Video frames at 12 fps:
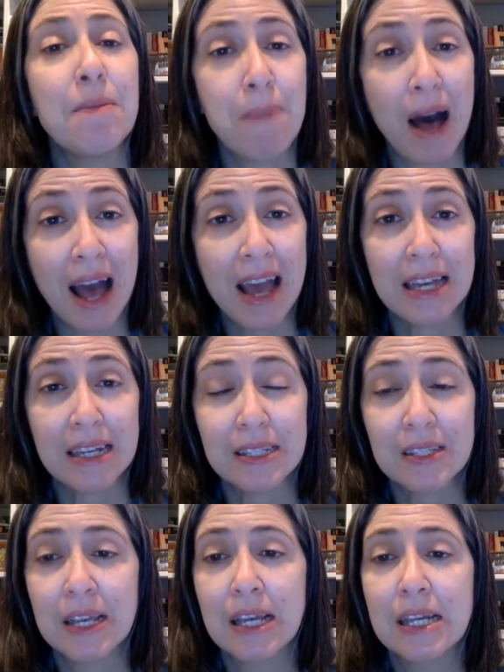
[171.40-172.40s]
And
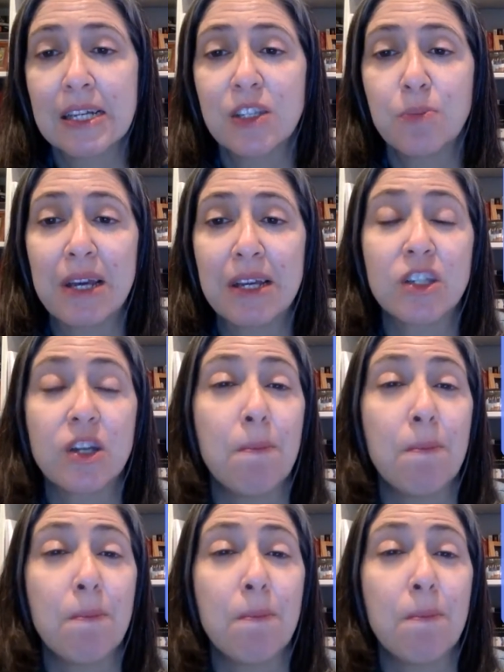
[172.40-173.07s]
bias speaks